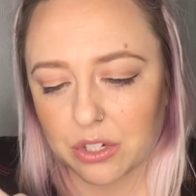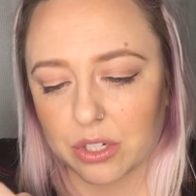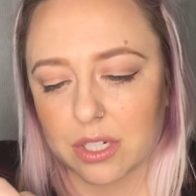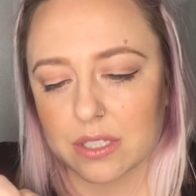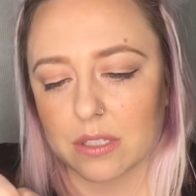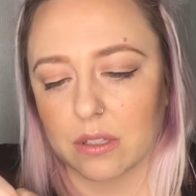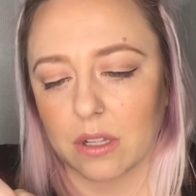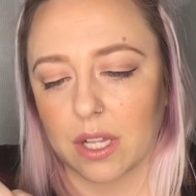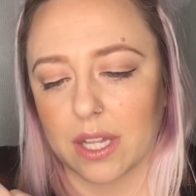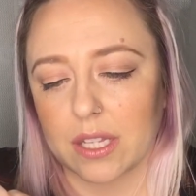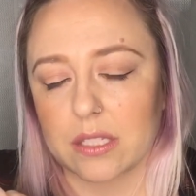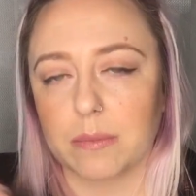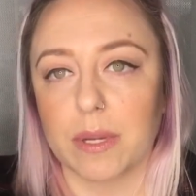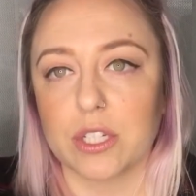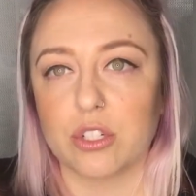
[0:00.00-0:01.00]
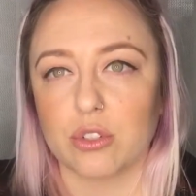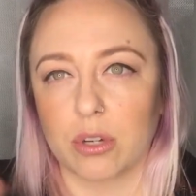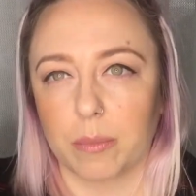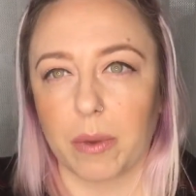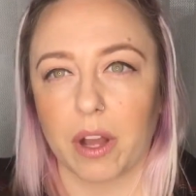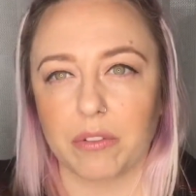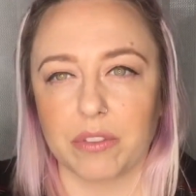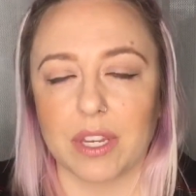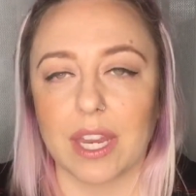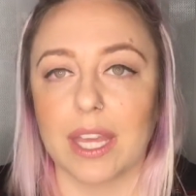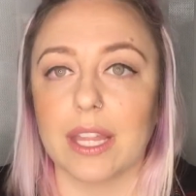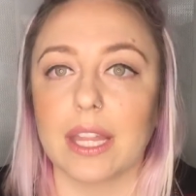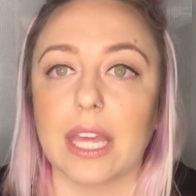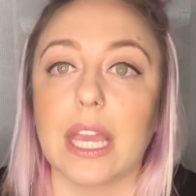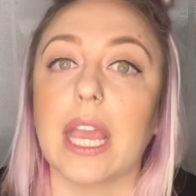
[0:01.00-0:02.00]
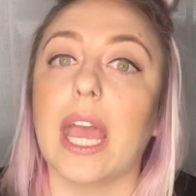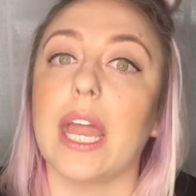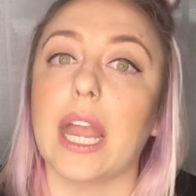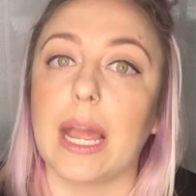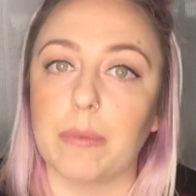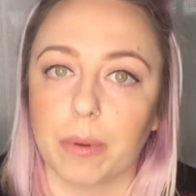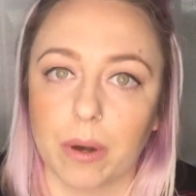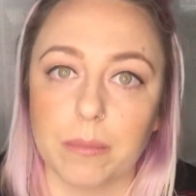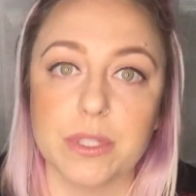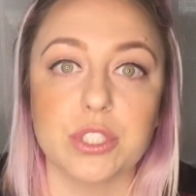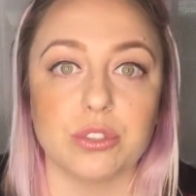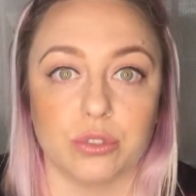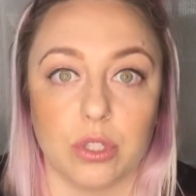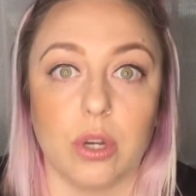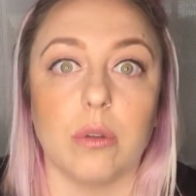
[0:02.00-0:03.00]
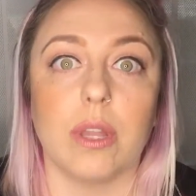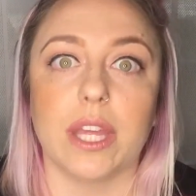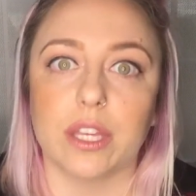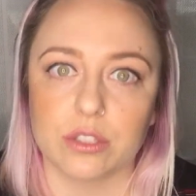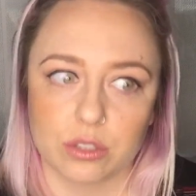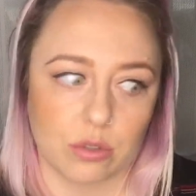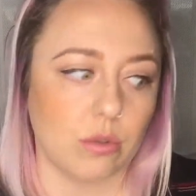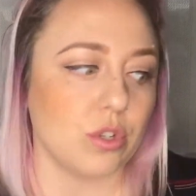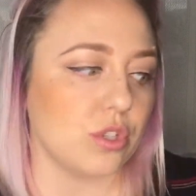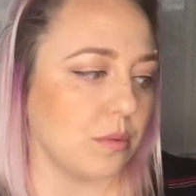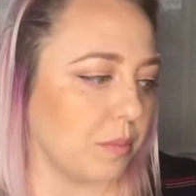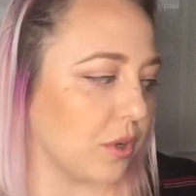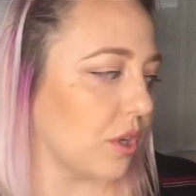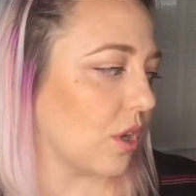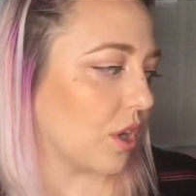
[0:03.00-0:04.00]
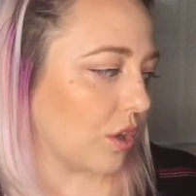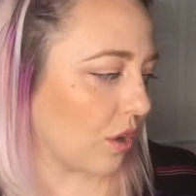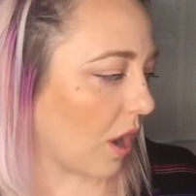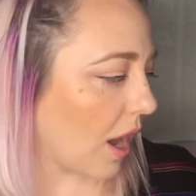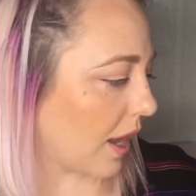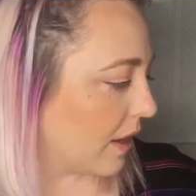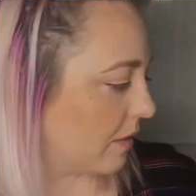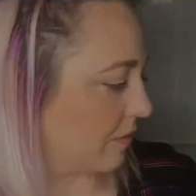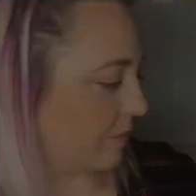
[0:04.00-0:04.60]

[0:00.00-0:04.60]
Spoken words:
sure it doesn't look like it's about to drip off the dang thing. And I promise you'll know like as soon as you put it on your eye.